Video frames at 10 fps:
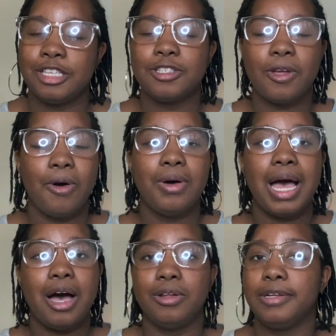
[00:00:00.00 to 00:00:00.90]
So
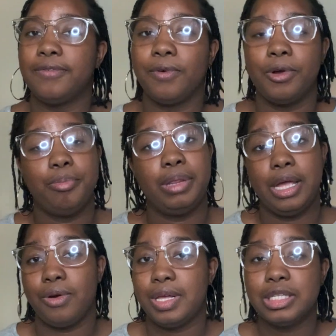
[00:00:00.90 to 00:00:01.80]
I'll look for
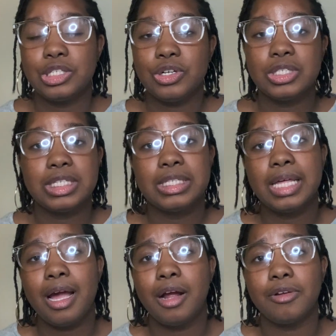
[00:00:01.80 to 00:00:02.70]
planner inserts
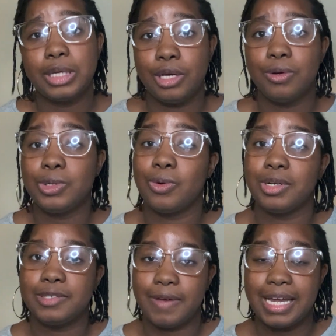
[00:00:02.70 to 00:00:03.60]
that are geared
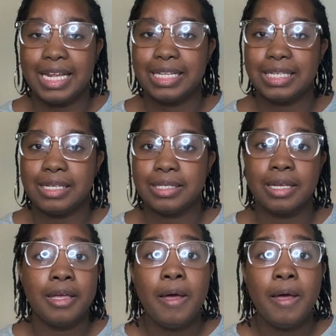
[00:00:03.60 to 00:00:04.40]
towards finances.